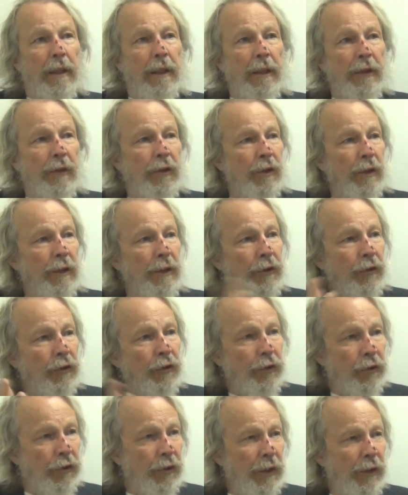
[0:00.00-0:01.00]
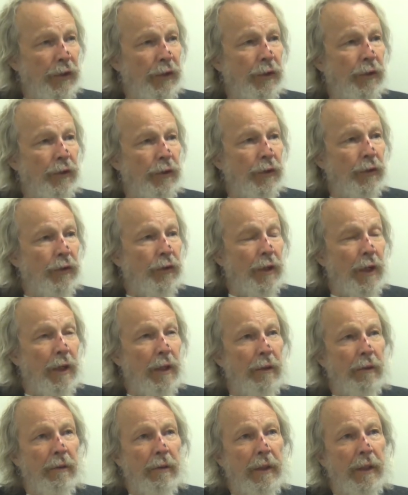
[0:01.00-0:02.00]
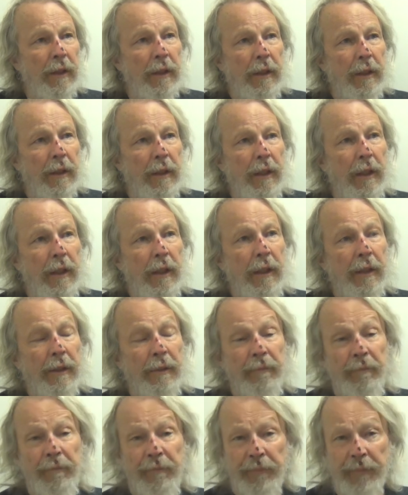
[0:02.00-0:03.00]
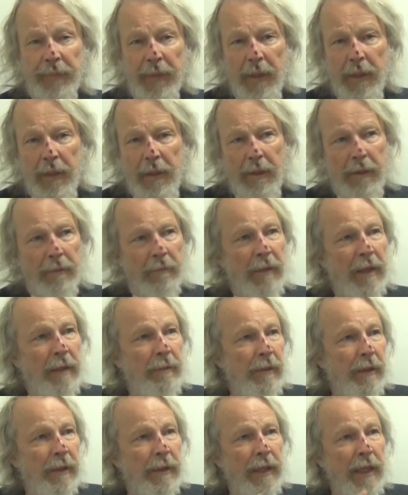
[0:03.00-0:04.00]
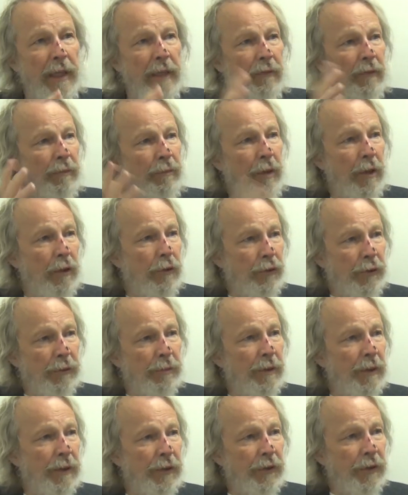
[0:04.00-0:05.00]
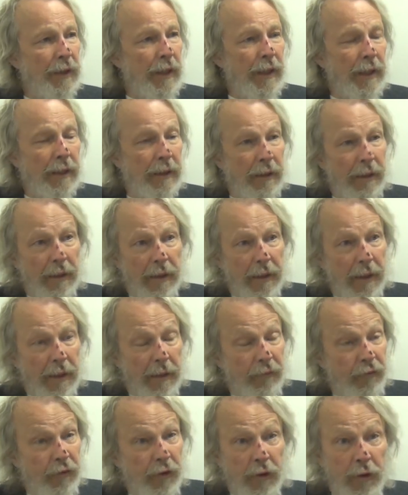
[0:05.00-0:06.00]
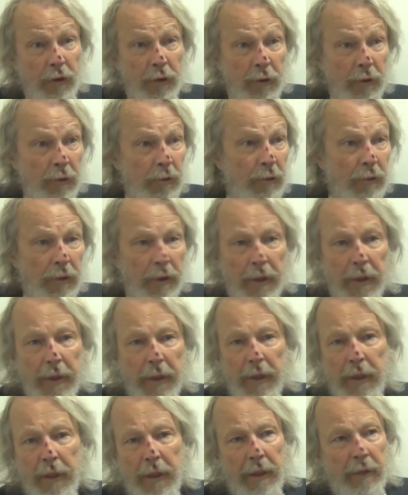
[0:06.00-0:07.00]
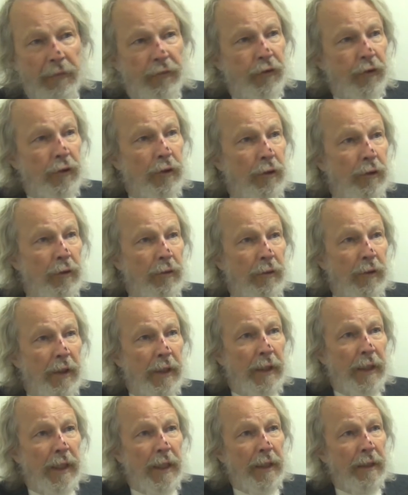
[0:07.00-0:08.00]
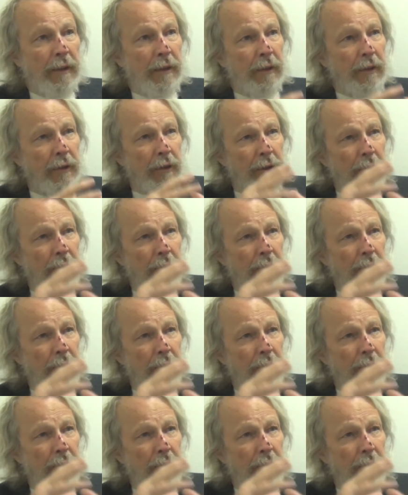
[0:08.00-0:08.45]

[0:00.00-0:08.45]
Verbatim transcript: Inslee's decisions, and so um, maybe David Postman is saying, if you if you let out